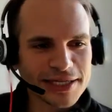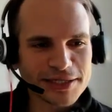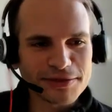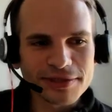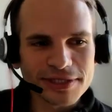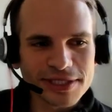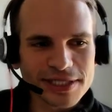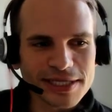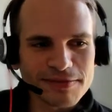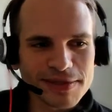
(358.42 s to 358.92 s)

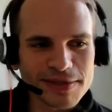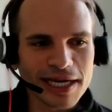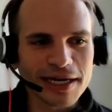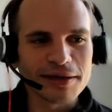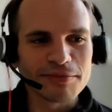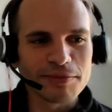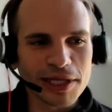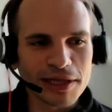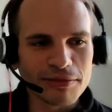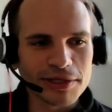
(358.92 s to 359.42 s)
one seems like a
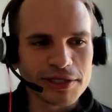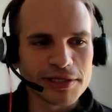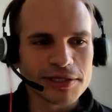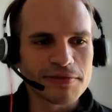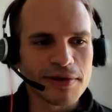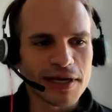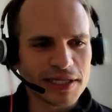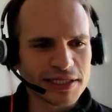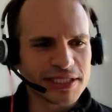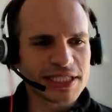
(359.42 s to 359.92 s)
middle one as
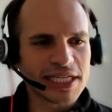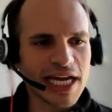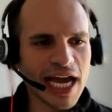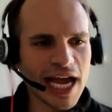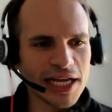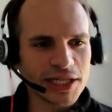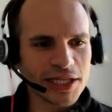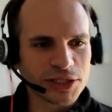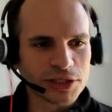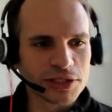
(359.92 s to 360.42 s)
well.
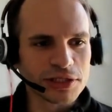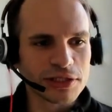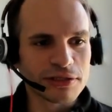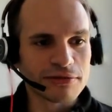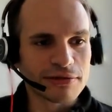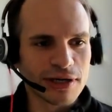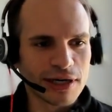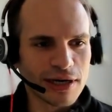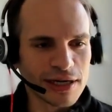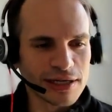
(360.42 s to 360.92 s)

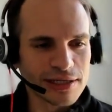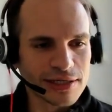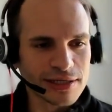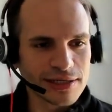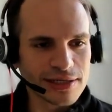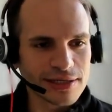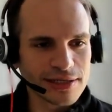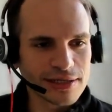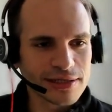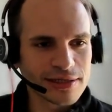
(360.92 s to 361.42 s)

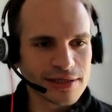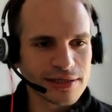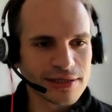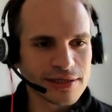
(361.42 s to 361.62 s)
Dangerous.